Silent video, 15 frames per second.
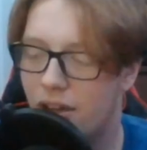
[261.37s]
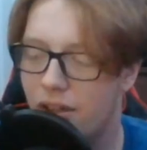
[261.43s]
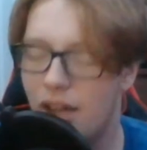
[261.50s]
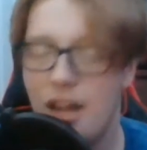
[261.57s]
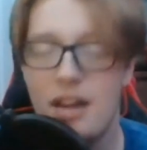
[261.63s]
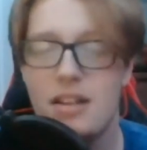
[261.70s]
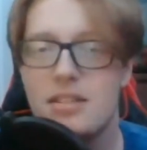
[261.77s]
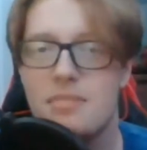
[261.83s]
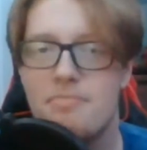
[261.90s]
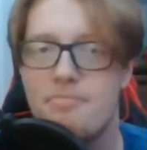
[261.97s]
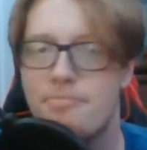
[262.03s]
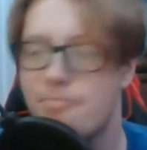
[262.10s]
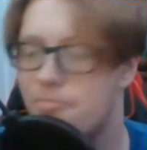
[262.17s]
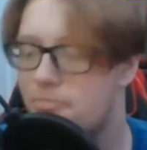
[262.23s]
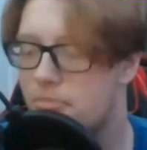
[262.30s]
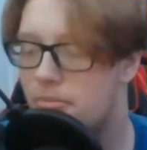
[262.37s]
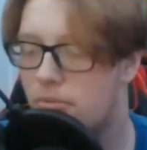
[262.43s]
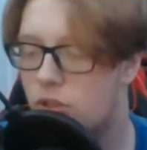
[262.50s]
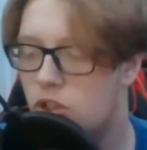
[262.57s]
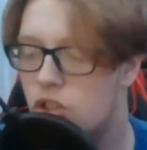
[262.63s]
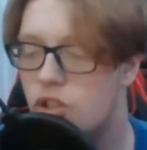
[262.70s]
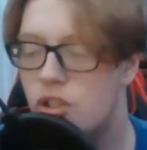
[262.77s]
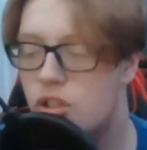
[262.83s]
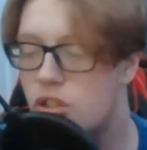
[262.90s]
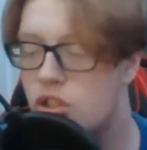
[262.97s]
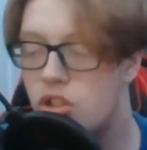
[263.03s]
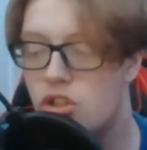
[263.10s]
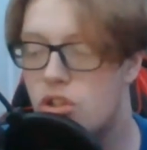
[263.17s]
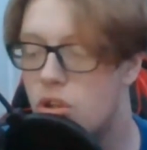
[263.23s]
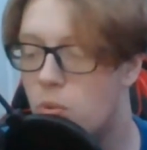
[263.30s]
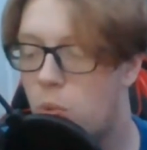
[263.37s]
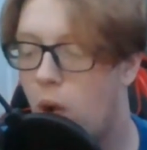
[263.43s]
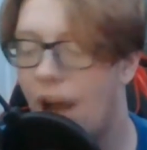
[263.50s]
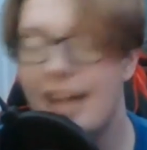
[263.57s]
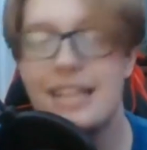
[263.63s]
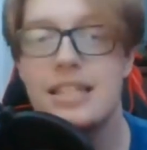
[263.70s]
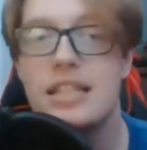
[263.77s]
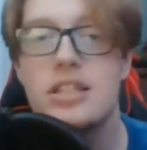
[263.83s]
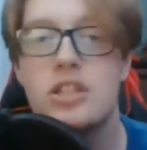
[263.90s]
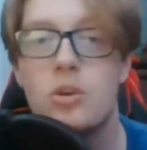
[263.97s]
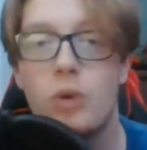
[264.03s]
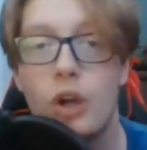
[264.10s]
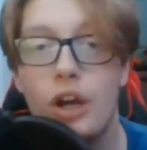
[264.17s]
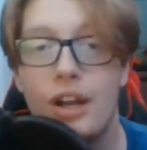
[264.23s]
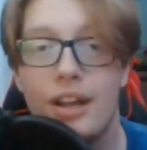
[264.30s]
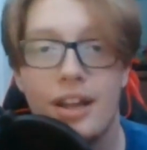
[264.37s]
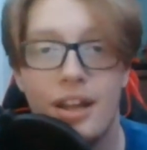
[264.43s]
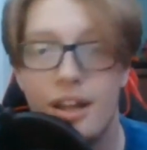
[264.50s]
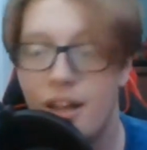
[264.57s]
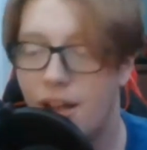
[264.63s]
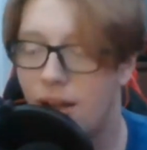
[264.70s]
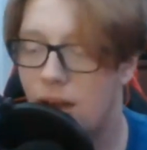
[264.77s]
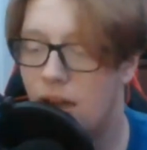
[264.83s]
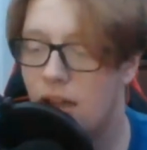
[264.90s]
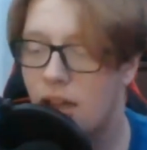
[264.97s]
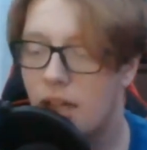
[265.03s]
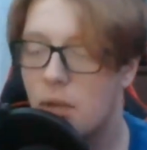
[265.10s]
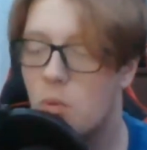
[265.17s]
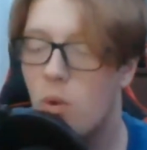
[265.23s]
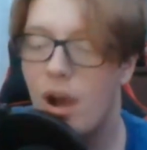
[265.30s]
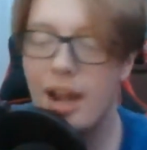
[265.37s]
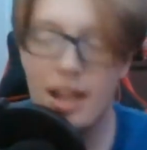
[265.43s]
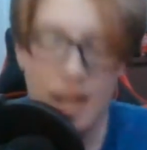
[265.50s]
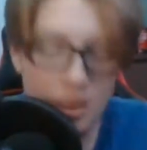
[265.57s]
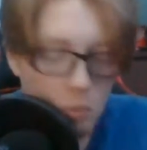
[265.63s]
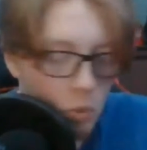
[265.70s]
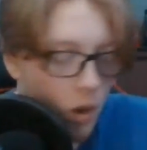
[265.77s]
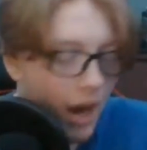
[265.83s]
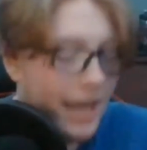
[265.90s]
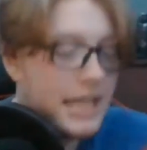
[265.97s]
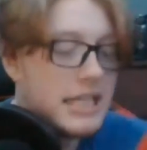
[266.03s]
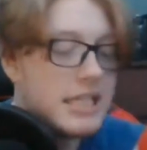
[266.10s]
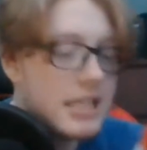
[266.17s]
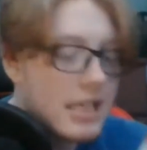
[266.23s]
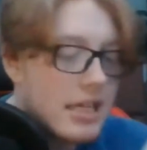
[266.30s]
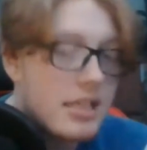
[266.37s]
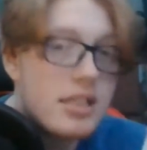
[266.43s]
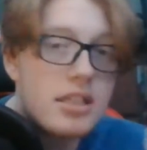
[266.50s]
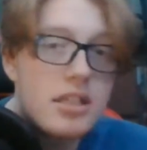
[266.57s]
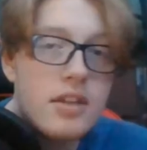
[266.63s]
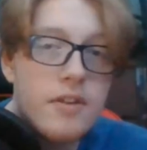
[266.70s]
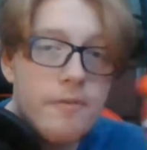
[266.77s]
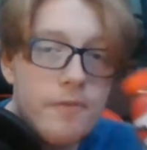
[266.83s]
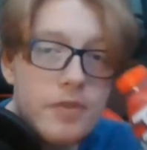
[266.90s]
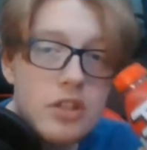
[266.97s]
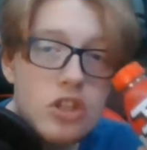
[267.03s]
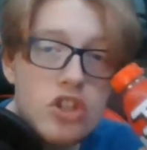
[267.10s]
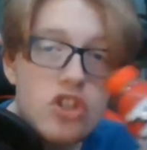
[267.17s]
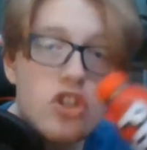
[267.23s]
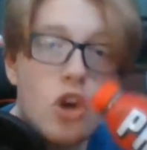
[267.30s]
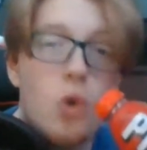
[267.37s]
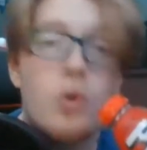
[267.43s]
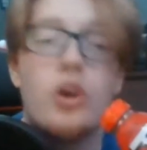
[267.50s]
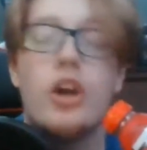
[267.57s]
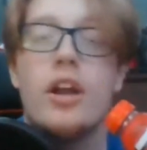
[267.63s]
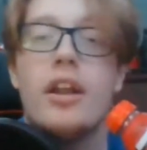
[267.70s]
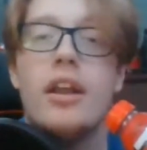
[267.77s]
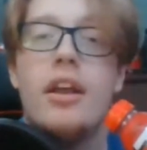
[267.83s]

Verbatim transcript: That is a, why is that so good? Like why why is this so good?